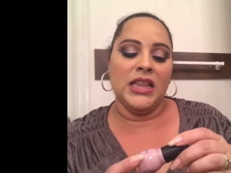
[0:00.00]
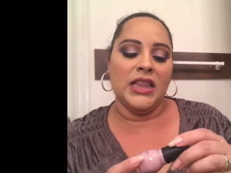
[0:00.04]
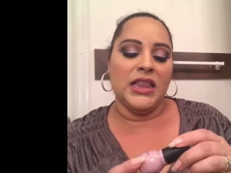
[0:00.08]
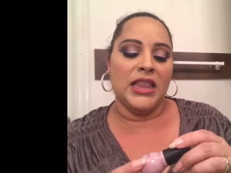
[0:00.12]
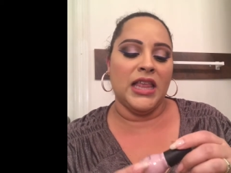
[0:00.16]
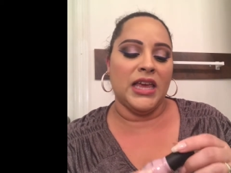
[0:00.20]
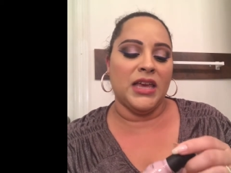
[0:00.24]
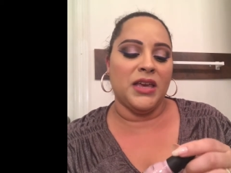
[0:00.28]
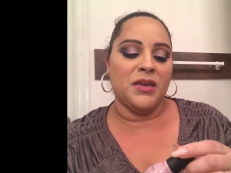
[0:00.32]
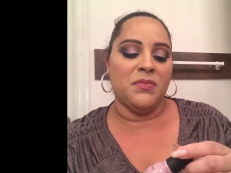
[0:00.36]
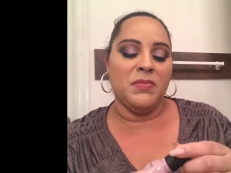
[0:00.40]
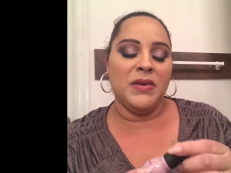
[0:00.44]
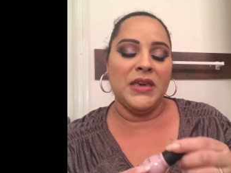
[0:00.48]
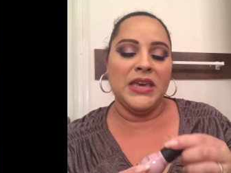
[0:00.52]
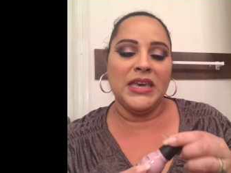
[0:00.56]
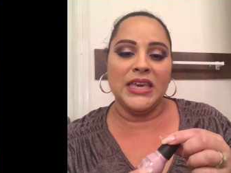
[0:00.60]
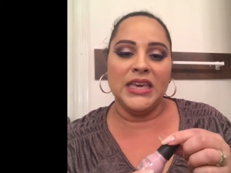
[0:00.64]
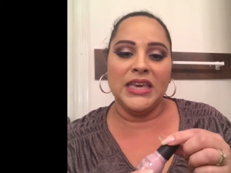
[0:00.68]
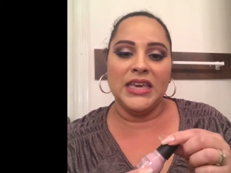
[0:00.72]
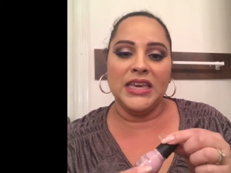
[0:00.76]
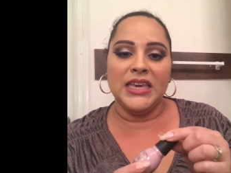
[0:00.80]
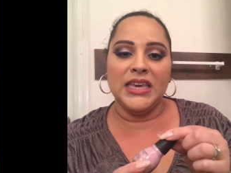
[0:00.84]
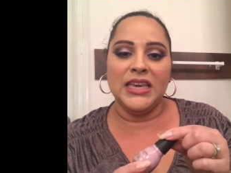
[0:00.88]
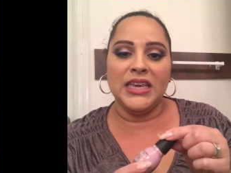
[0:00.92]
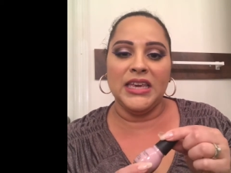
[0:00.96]
like
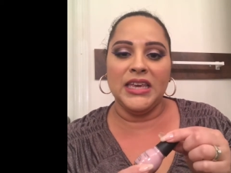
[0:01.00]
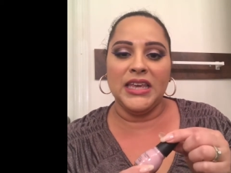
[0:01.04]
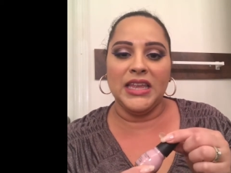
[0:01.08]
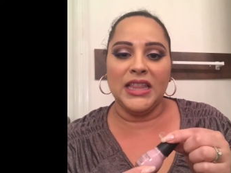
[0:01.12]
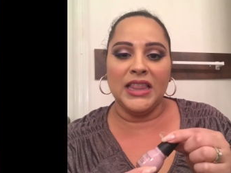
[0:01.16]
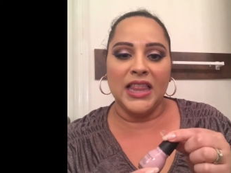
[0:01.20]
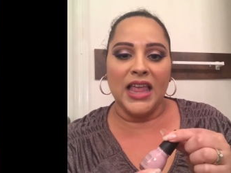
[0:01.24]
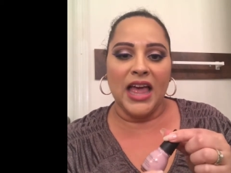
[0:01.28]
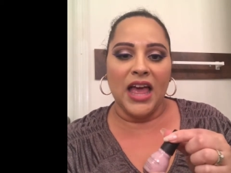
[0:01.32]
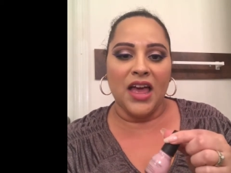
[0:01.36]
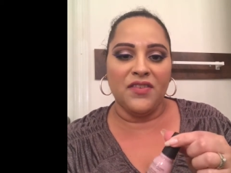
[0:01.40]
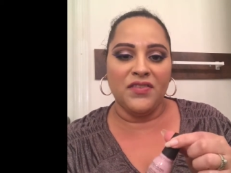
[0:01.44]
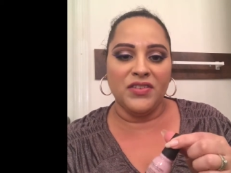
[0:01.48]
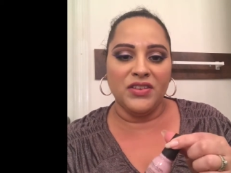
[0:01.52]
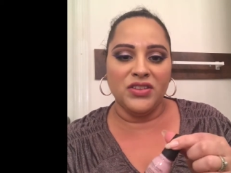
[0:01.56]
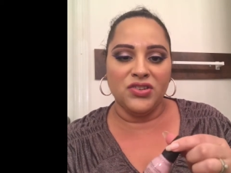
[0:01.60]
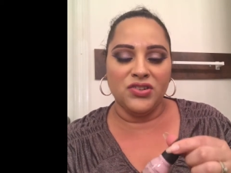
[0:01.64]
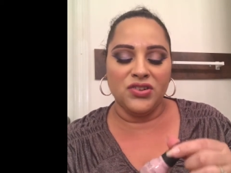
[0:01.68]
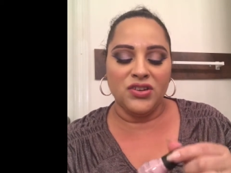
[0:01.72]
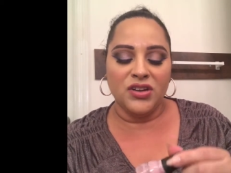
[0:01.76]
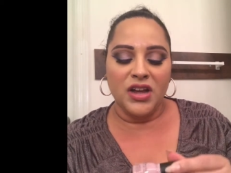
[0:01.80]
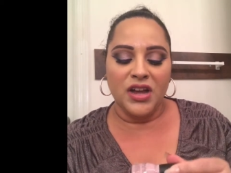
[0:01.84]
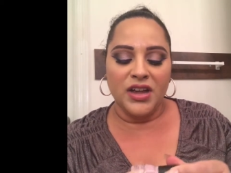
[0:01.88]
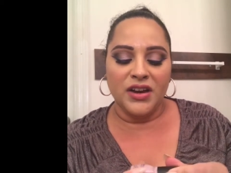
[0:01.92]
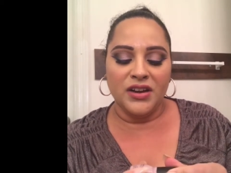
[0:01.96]
pinky
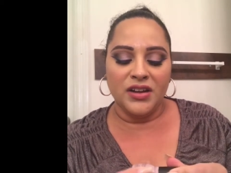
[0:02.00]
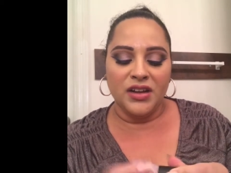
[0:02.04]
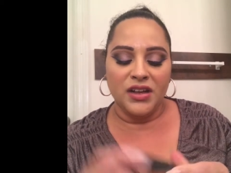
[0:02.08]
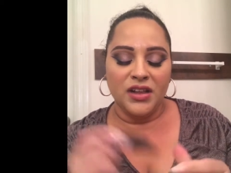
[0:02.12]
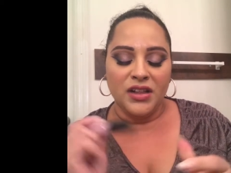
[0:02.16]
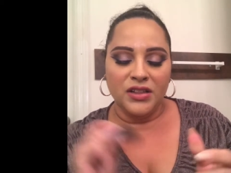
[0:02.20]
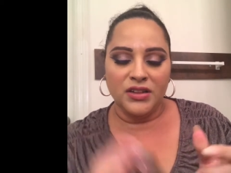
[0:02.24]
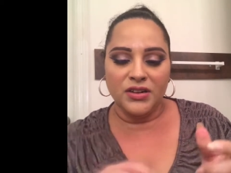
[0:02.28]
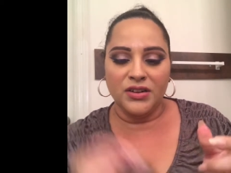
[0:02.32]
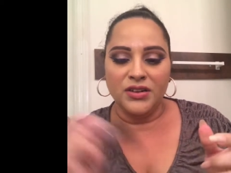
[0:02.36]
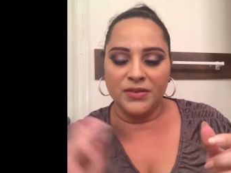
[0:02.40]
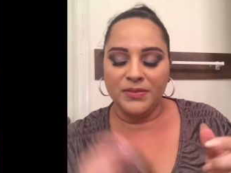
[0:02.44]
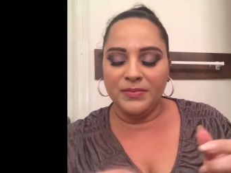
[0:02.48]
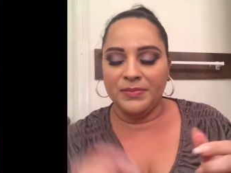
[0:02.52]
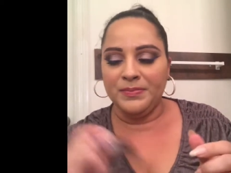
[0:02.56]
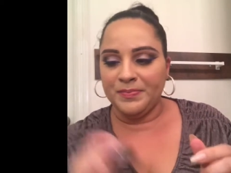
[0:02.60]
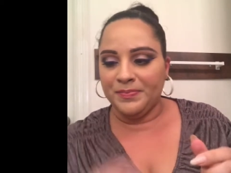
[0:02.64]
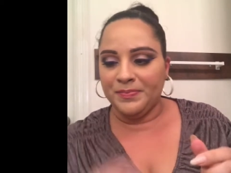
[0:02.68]
lavender kind of color.